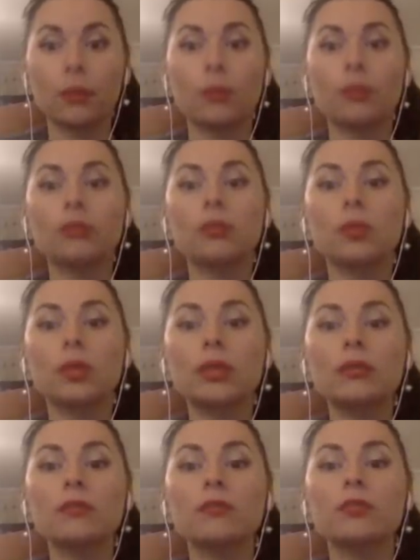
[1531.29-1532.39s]
But
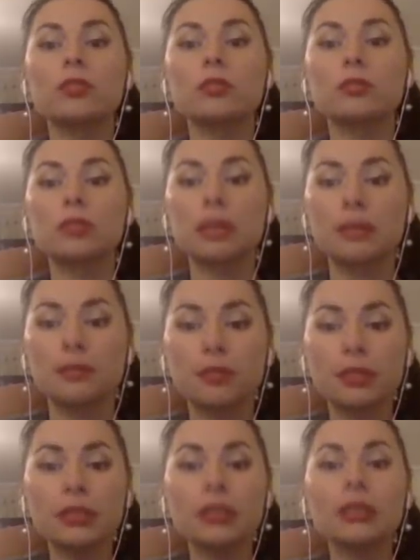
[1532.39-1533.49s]
when through
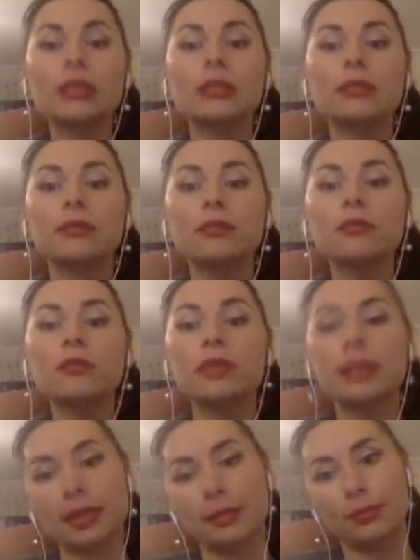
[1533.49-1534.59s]
suffering, he feel
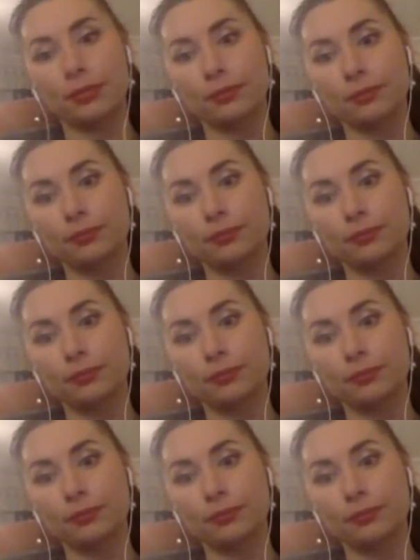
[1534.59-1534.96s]
very happy.